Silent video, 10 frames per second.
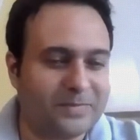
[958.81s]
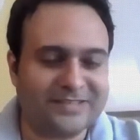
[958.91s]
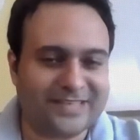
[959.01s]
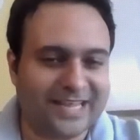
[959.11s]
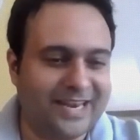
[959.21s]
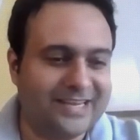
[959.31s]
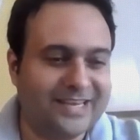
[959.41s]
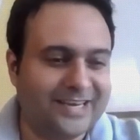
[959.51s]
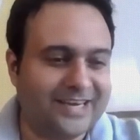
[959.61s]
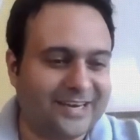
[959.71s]
but still,
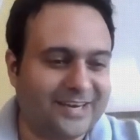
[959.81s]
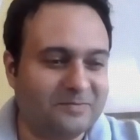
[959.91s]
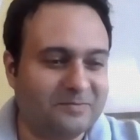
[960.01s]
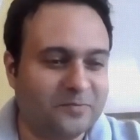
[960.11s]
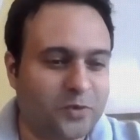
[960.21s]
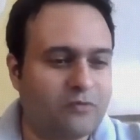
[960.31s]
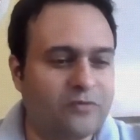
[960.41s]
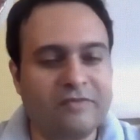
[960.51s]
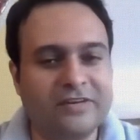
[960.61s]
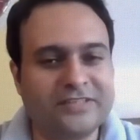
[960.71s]
your
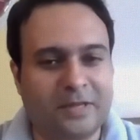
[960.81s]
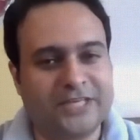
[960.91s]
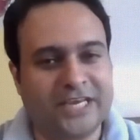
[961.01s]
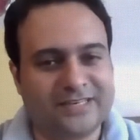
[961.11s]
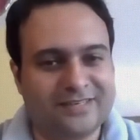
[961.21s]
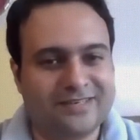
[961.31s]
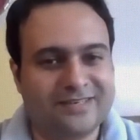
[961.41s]
favorite subject?